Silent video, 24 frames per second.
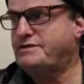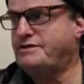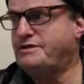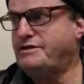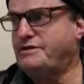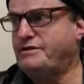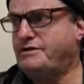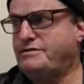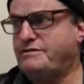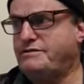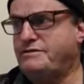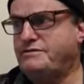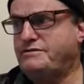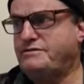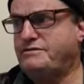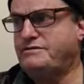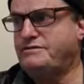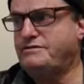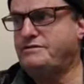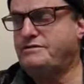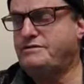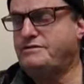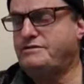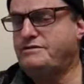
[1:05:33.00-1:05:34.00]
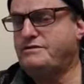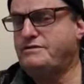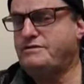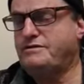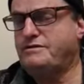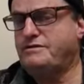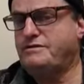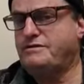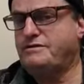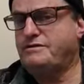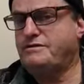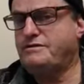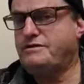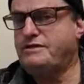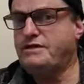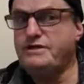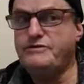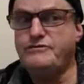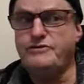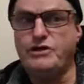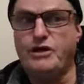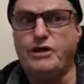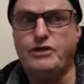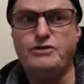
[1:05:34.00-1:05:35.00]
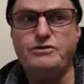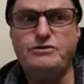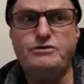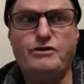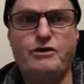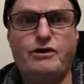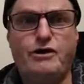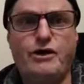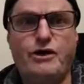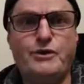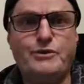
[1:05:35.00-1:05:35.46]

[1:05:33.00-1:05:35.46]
You know, you never know.